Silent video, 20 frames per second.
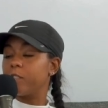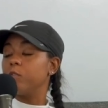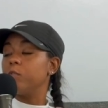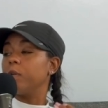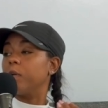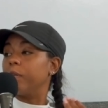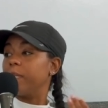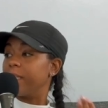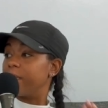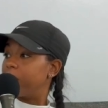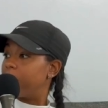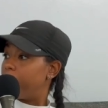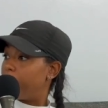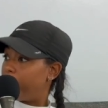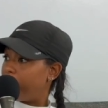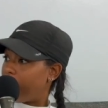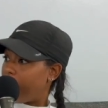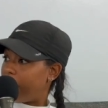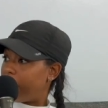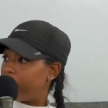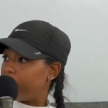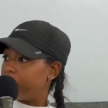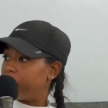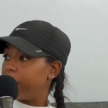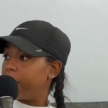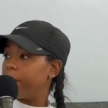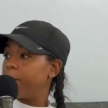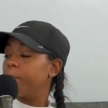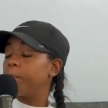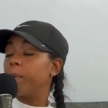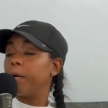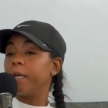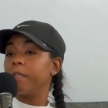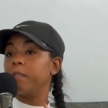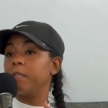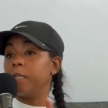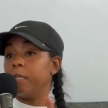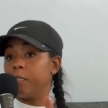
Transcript: you know, let's keep an eye on it. But